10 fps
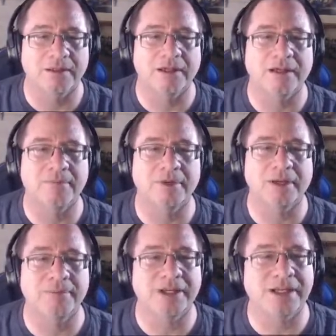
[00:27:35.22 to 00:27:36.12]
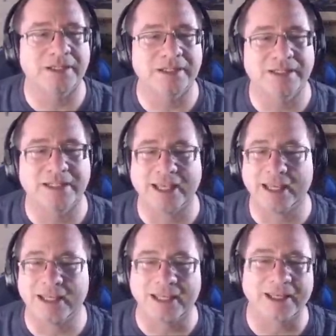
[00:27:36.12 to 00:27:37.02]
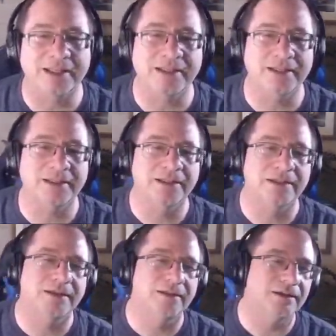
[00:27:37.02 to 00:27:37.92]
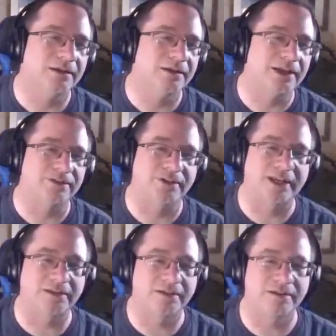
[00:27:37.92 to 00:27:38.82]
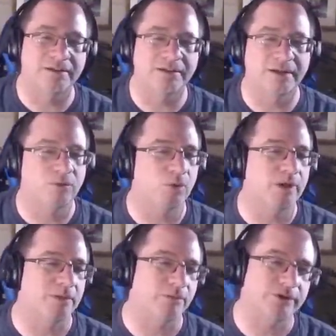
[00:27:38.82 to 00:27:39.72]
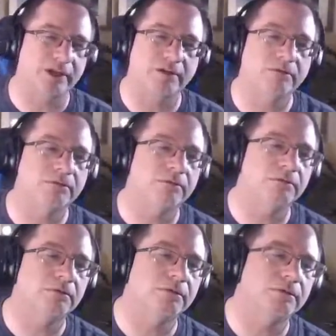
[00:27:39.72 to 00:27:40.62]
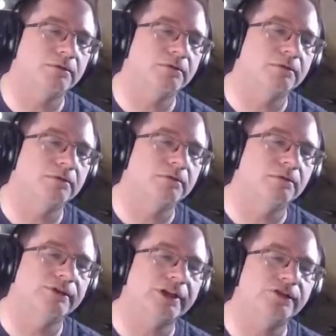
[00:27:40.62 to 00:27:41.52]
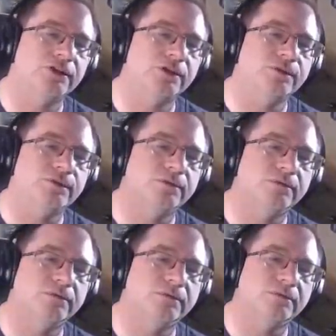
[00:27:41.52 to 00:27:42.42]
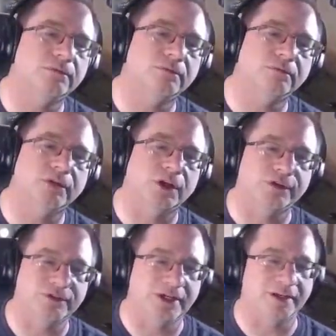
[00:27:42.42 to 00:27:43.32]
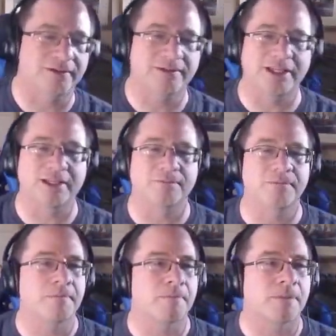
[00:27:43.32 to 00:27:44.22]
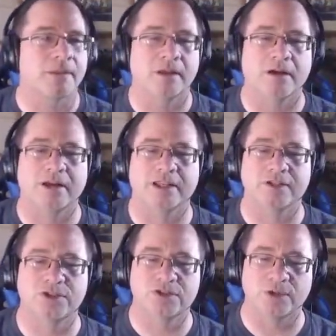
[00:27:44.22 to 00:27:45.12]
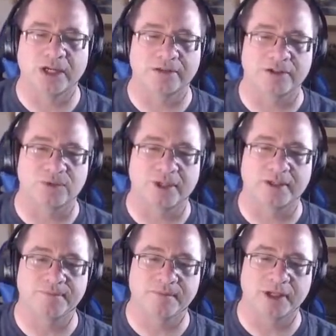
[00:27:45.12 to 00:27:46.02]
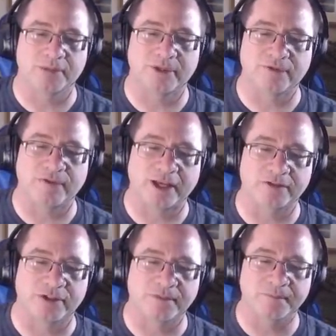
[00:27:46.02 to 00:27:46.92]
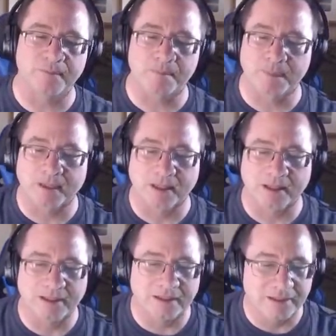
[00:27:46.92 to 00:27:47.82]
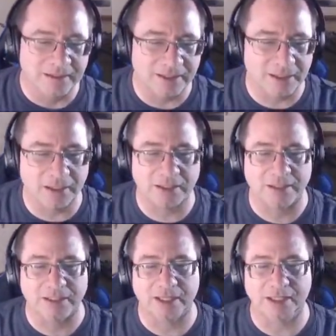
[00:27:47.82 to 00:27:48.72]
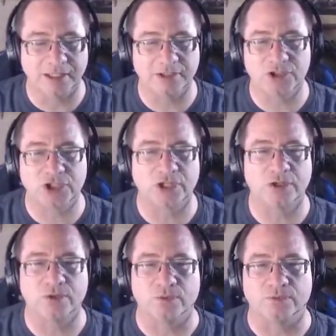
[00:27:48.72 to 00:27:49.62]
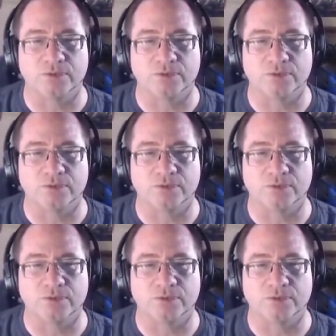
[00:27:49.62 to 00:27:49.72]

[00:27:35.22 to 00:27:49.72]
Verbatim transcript: I'm, I'm not gaining. Okay, so that, oh, wait, was that a, was that a stove? No, it's not. Dang it. All right, let's just go out this way. It'll be a faster. Ah, I need another stove.